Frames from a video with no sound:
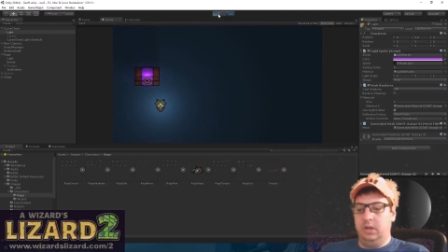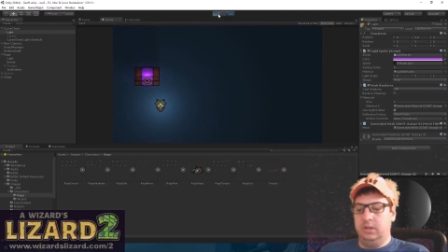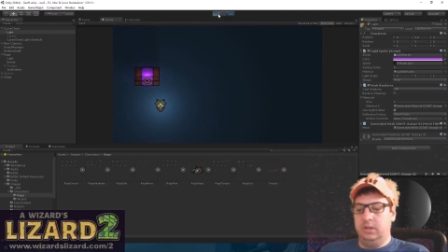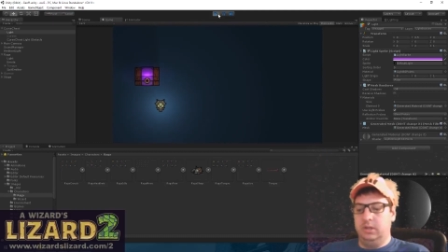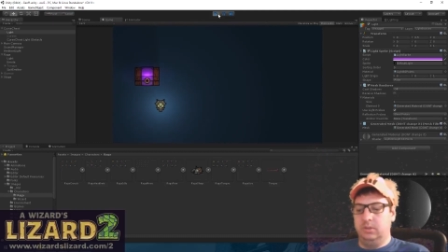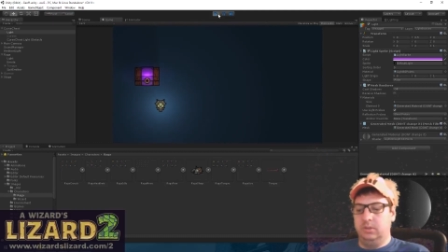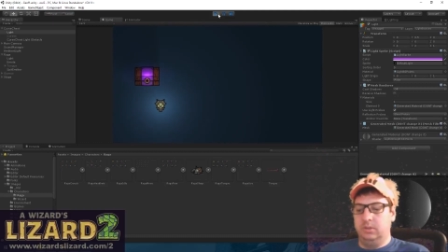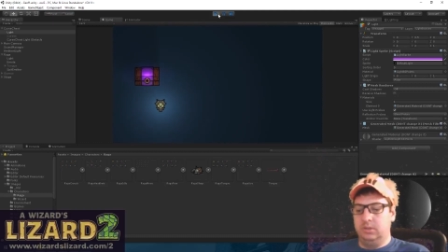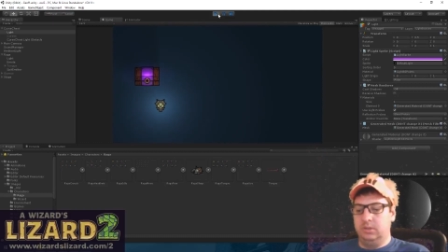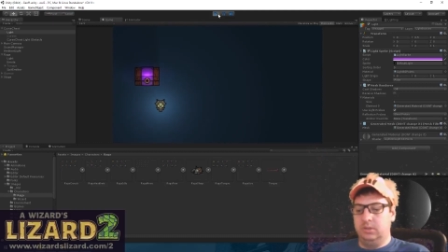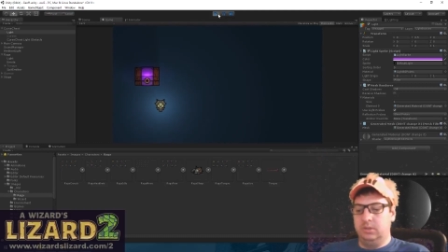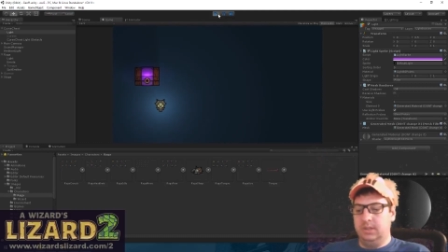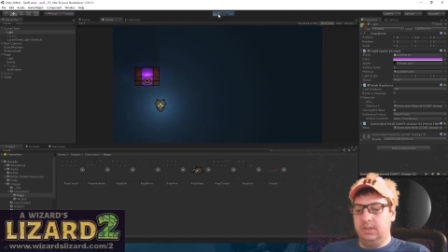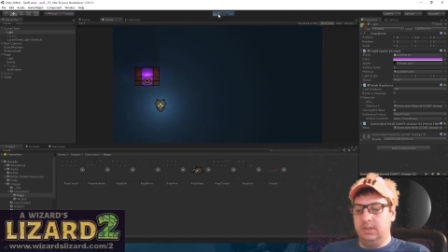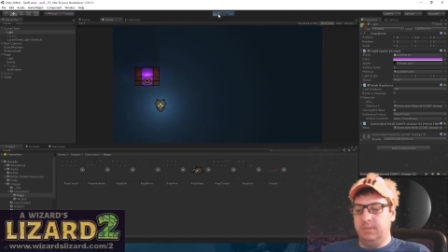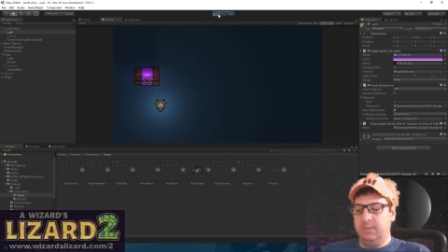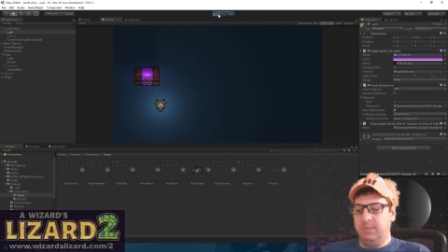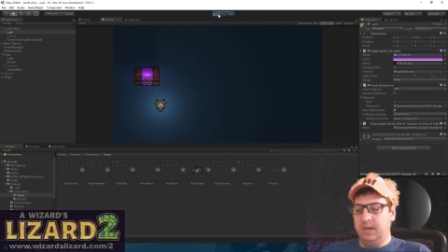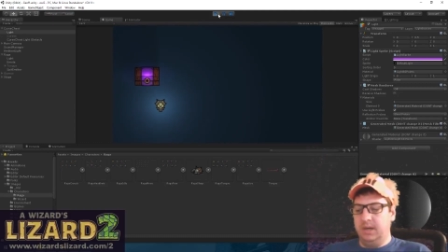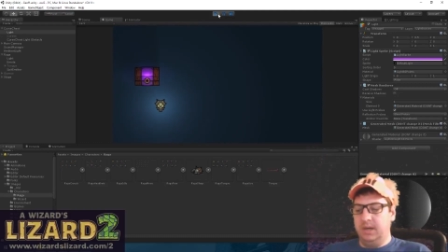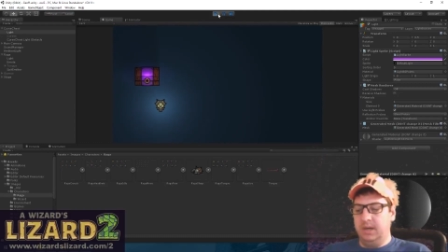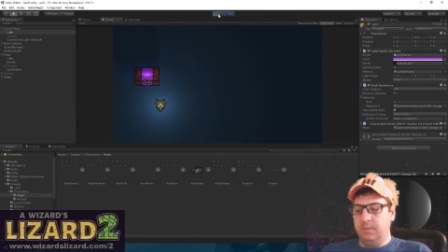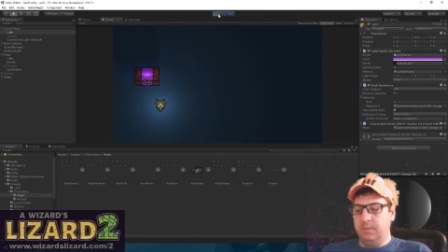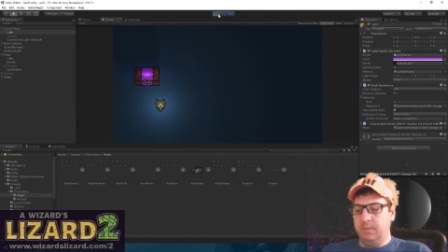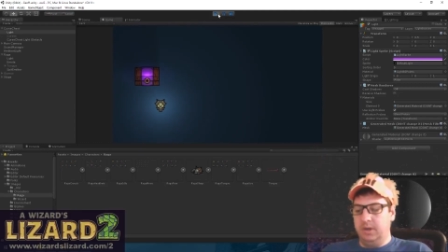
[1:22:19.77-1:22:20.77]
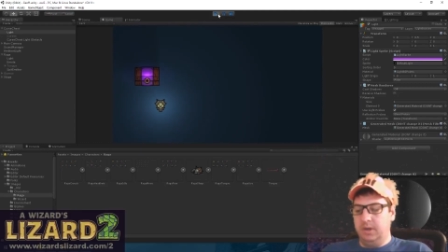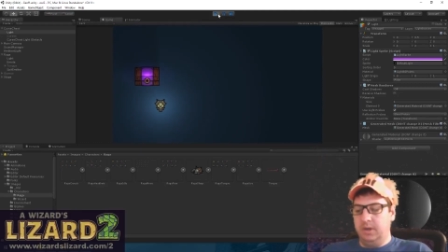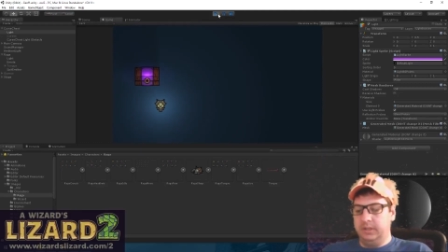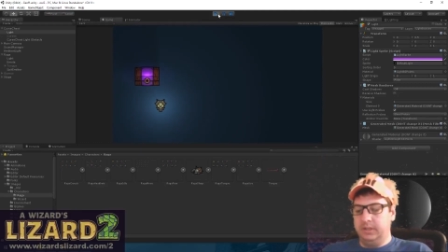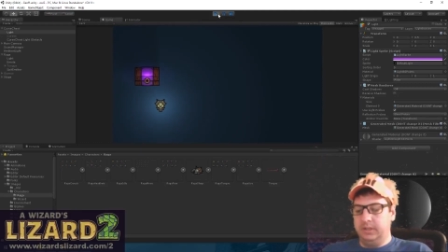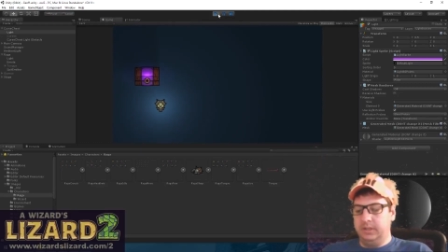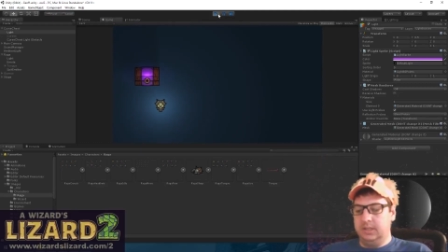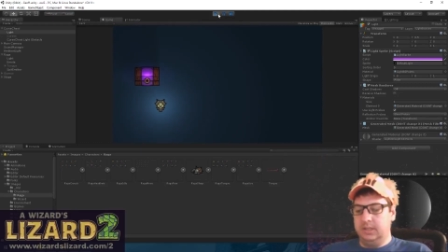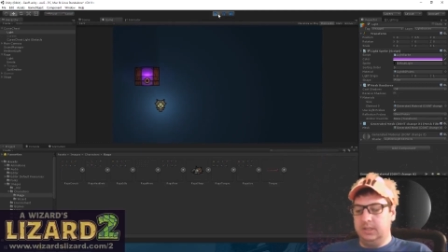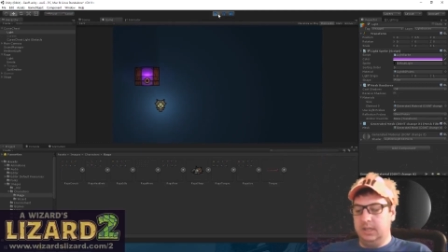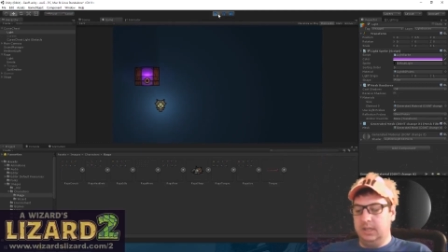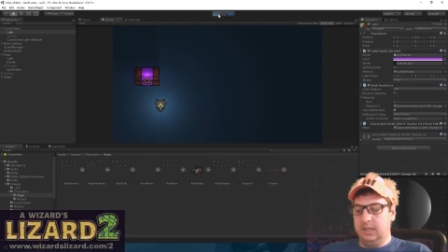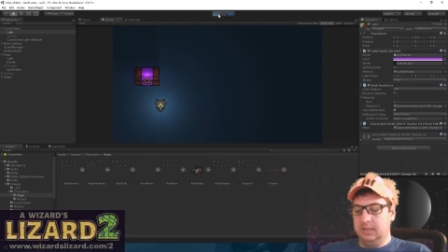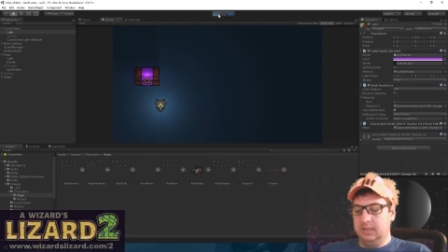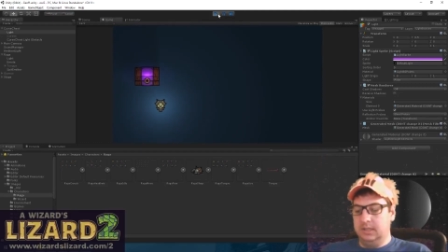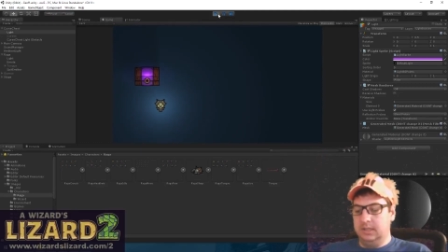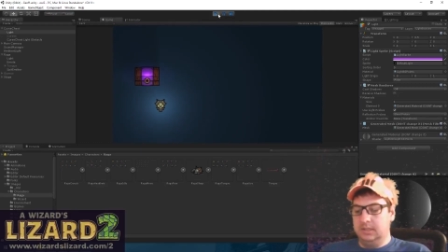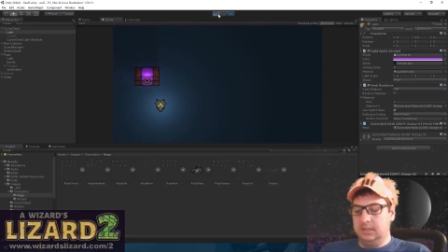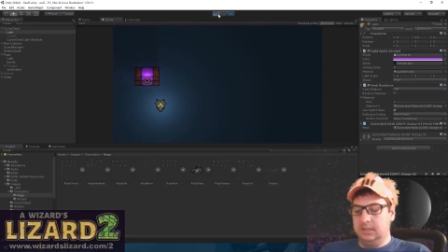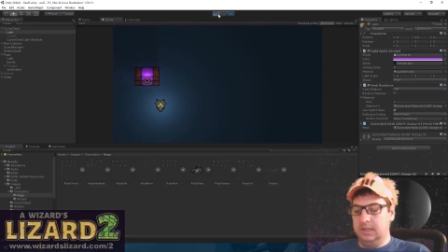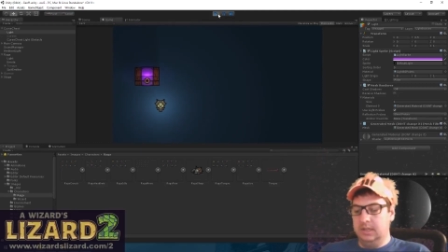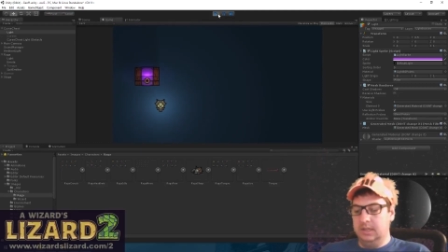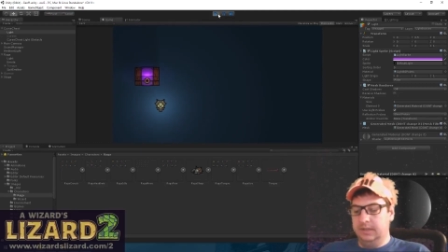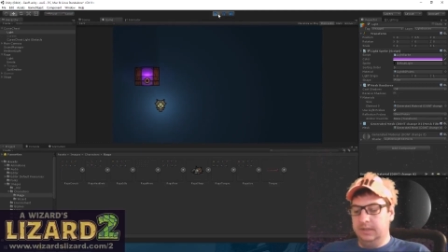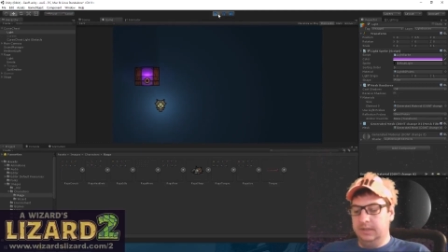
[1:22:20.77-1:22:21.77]
so Seaberry Monk
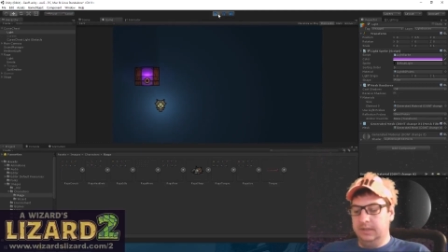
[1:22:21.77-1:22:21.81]
says,